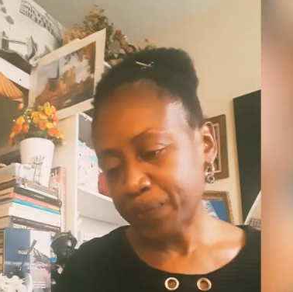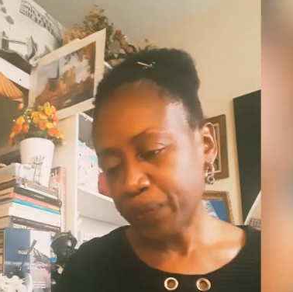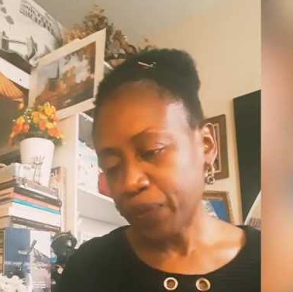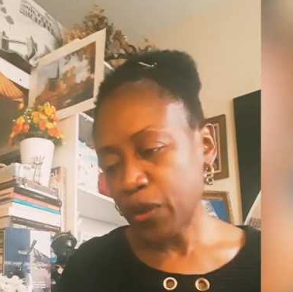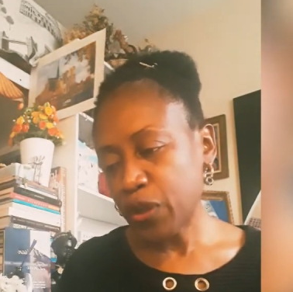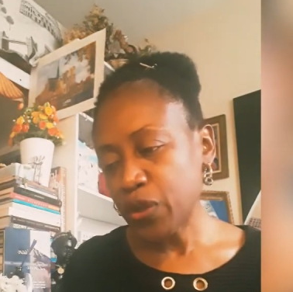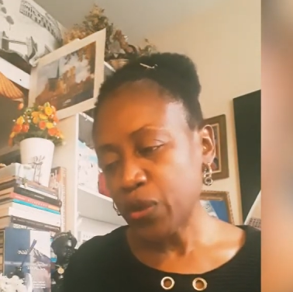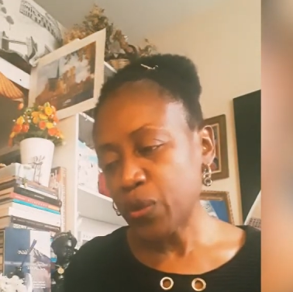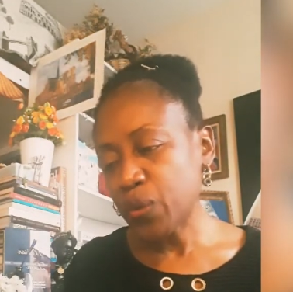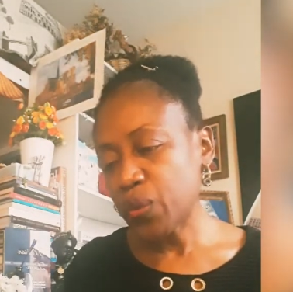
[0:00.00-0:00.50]

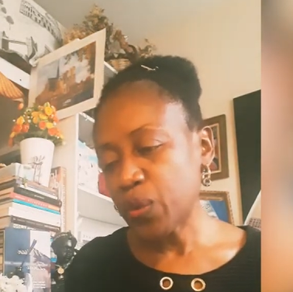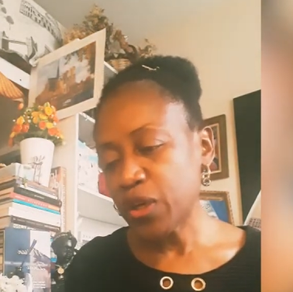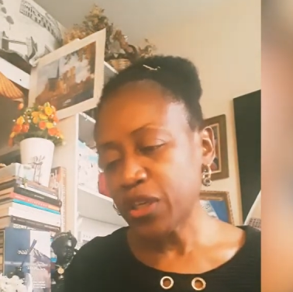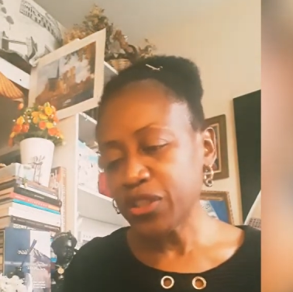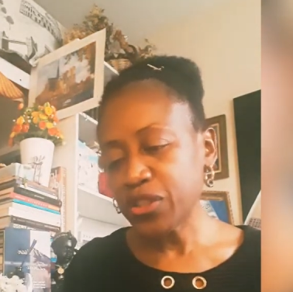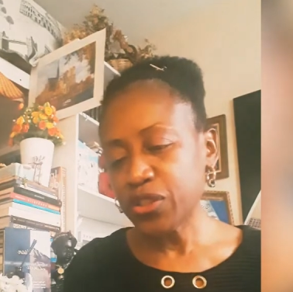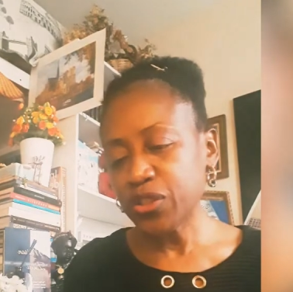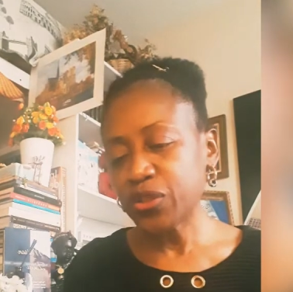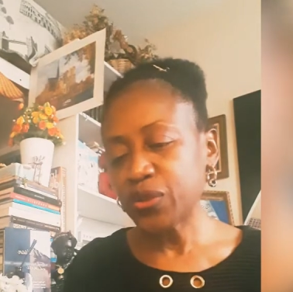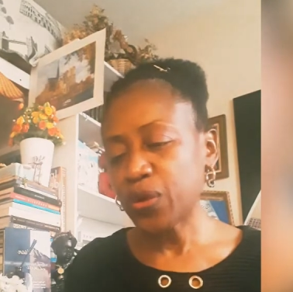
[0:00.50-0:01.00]
you
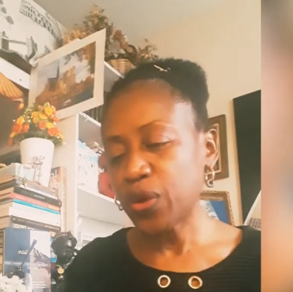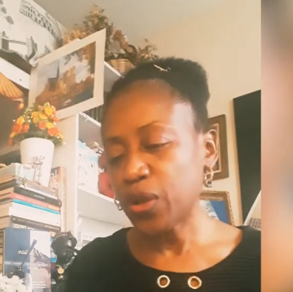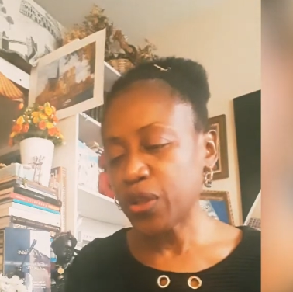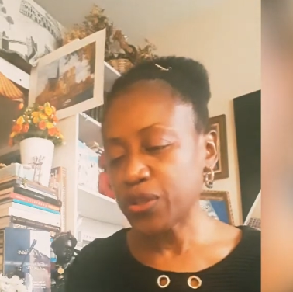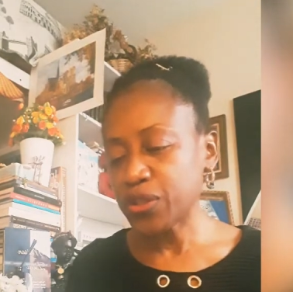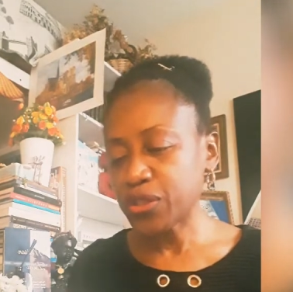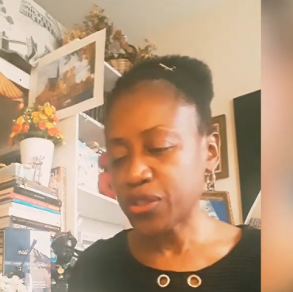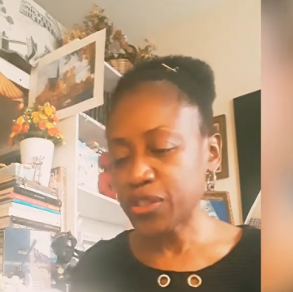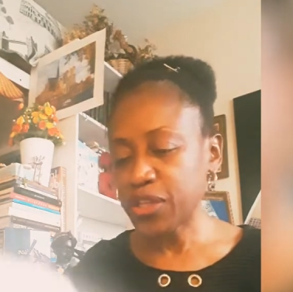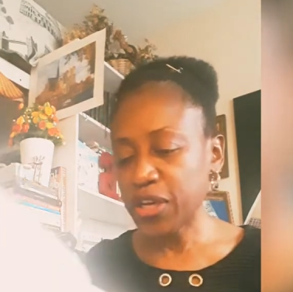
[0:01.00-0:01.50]
want to
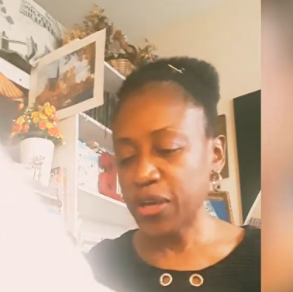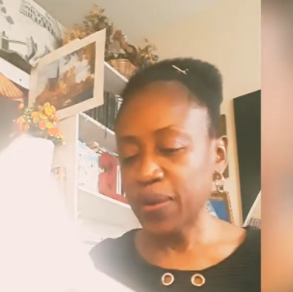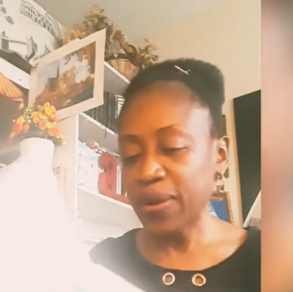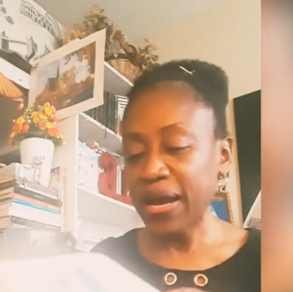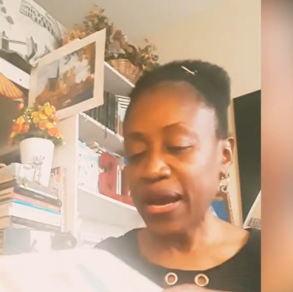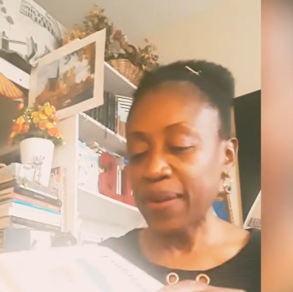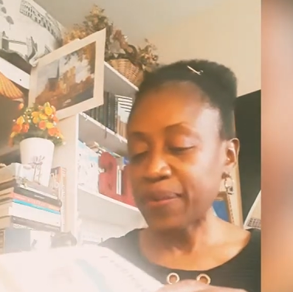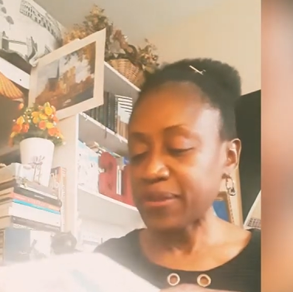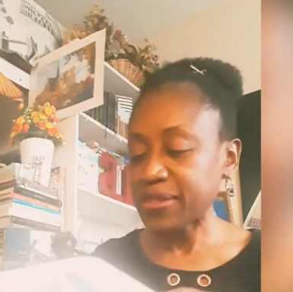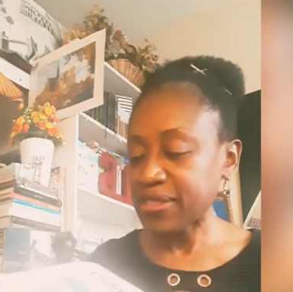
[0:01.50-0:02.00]
also,
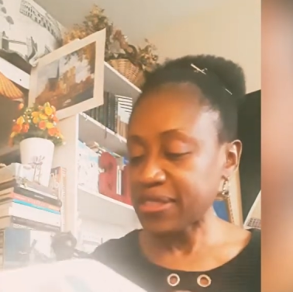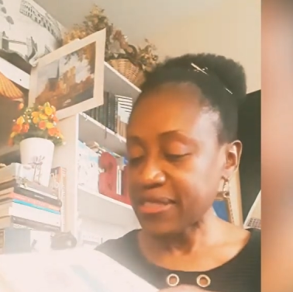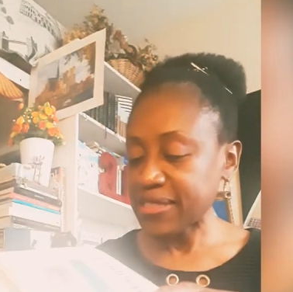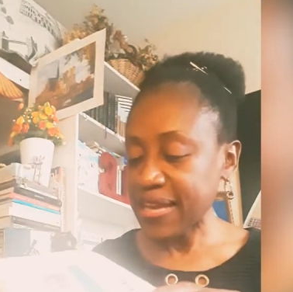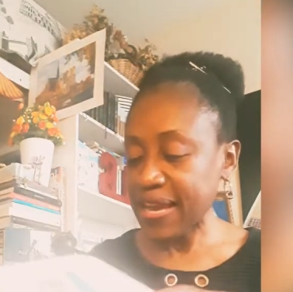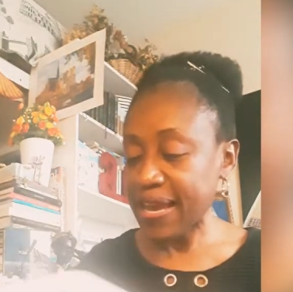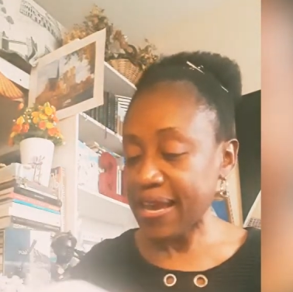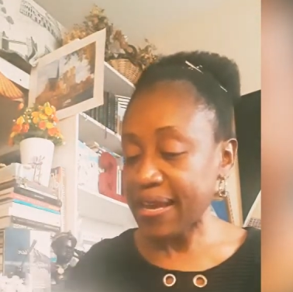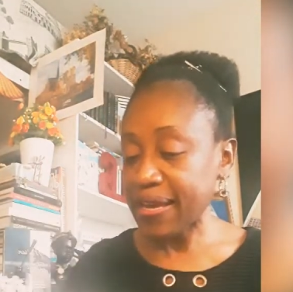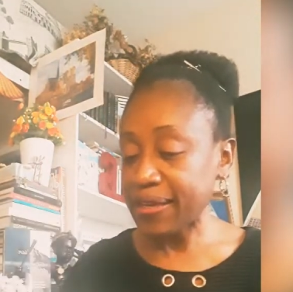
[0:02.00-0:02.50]
I would
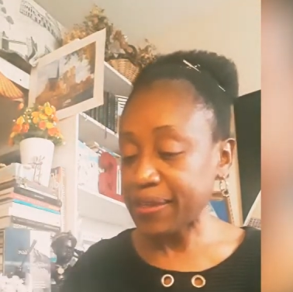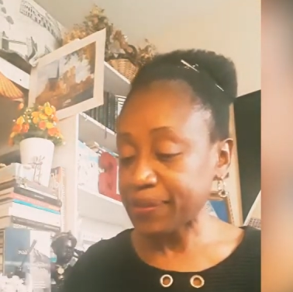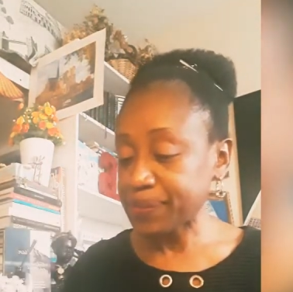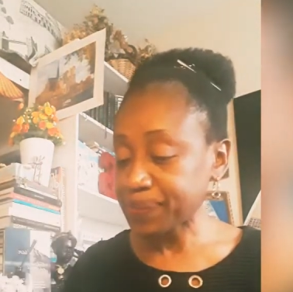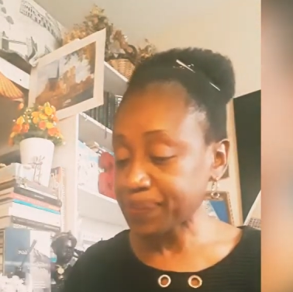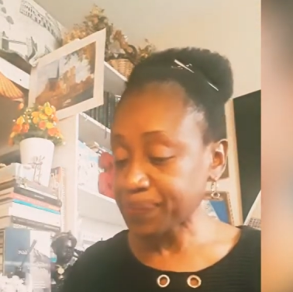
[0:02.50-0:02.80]
say,